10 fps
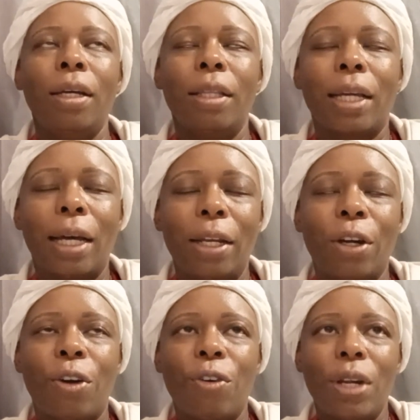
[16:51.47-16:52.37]
the color
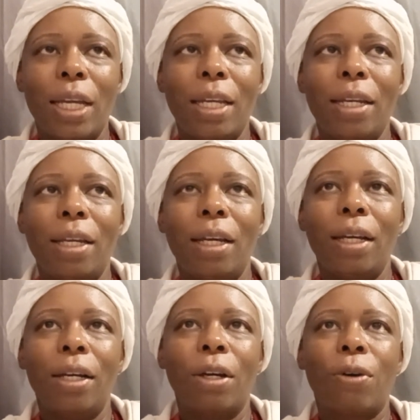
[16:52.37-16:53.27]
green,
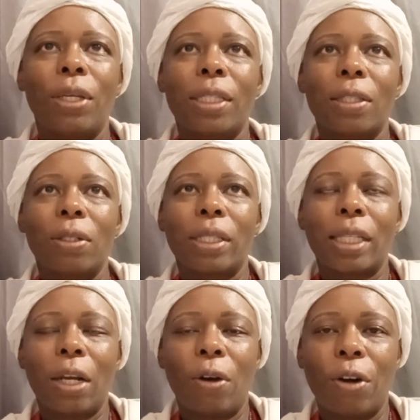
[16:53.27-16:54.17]
crystals
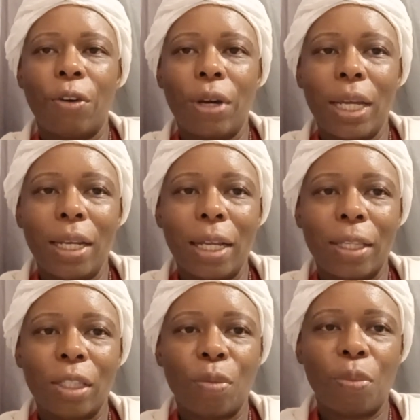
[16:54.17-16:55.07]
that are green that
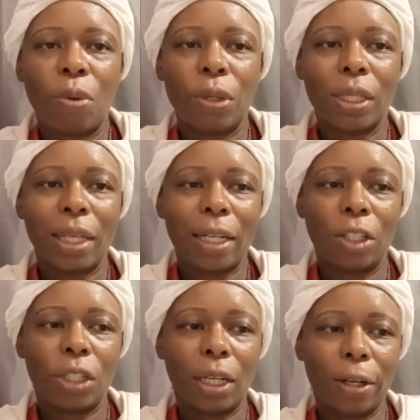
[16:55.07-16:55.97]
support that
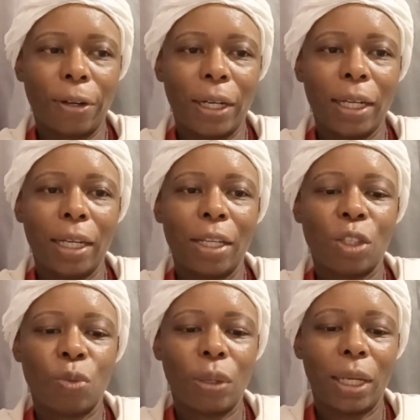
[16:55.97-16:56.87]
chakra,
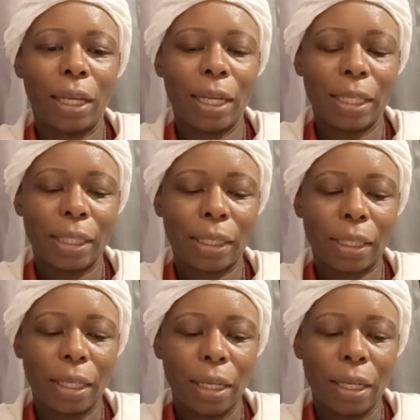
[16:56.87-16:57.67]
as well as